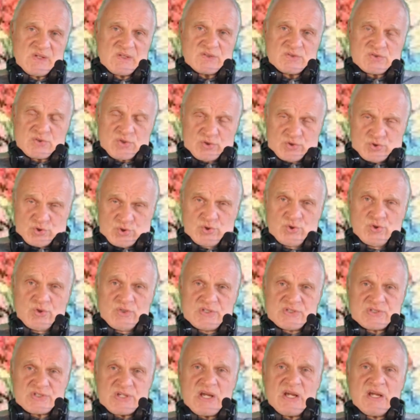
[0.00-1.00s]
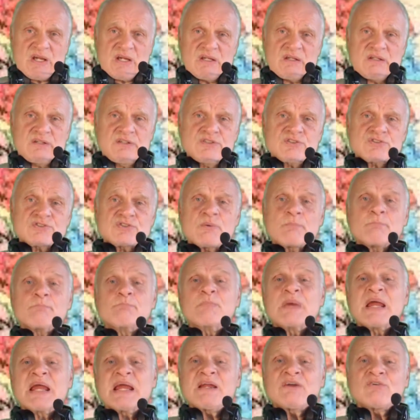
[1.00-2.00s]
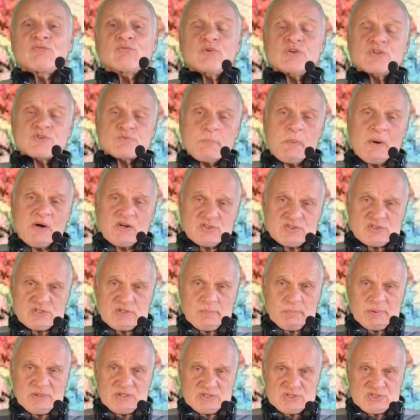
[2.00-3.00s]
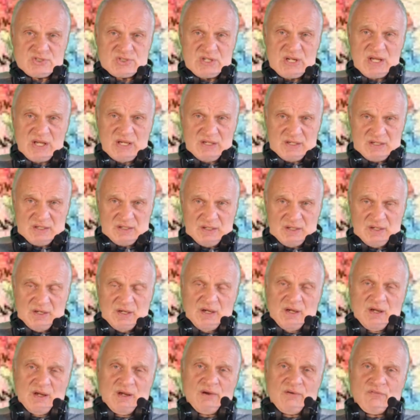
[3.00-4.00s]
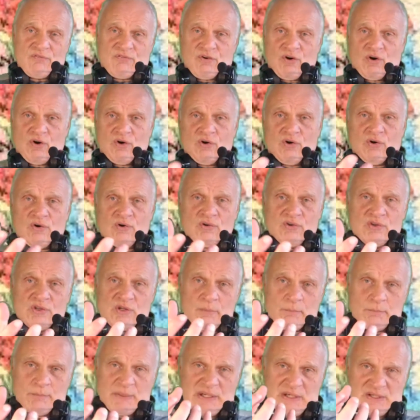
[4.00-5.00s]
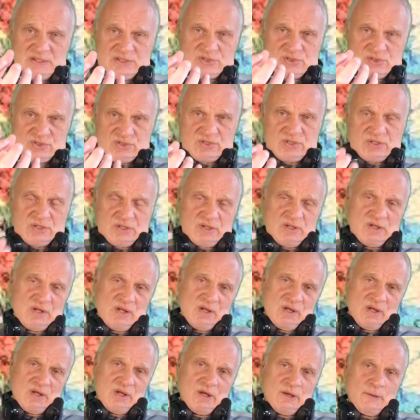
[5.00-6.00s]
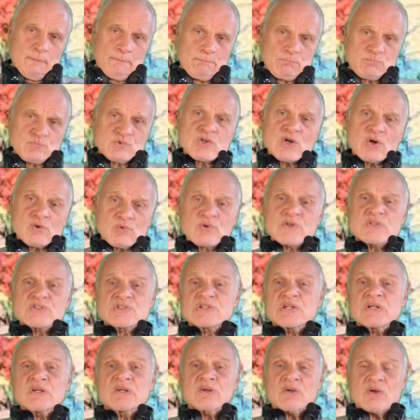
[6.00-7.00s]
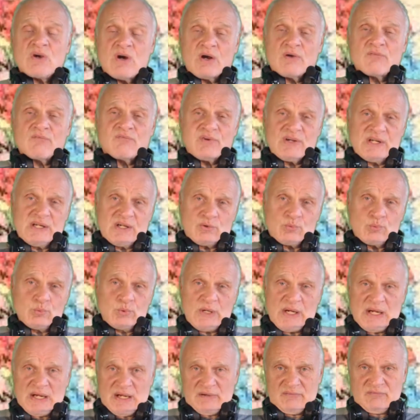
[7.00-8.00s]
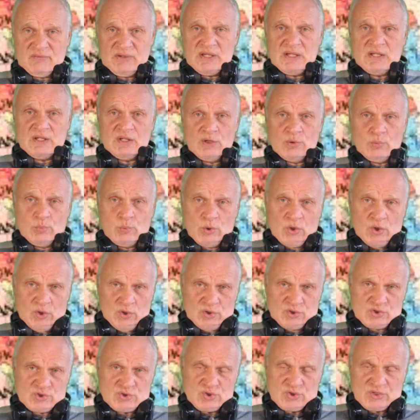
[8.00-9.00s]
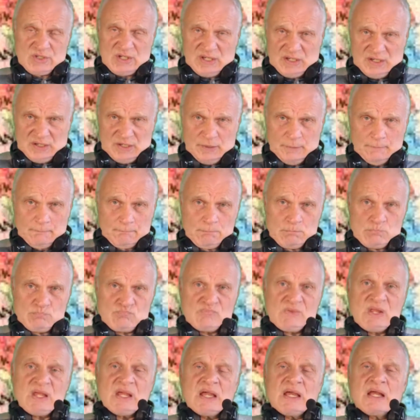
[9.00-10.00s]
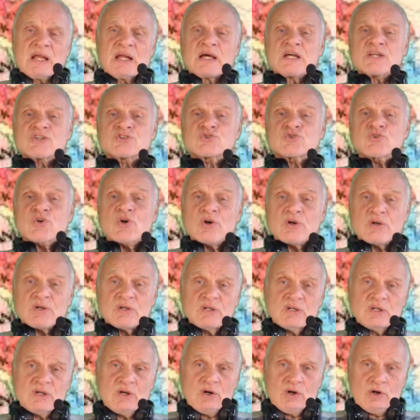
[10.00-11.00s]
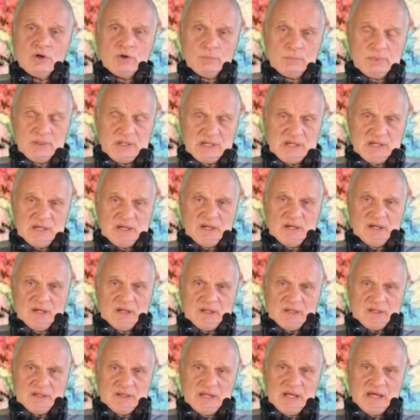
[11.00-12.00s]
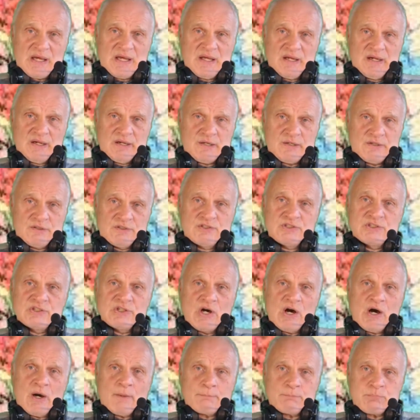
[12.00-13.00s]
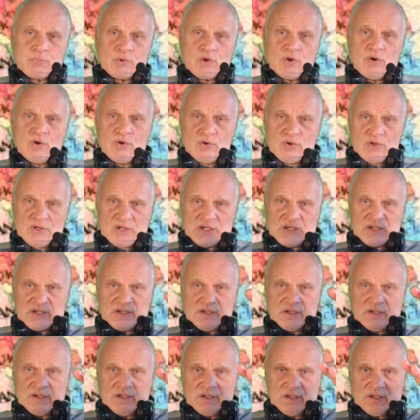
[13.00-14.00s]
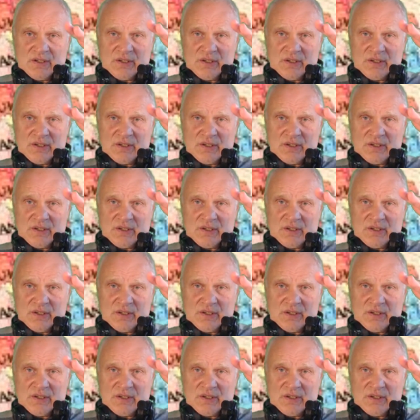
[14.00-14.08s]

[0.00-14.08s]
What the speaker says: So USA is the main responsible state for the militaristic conflict we have in the world today. And I certainly hope that the upgoing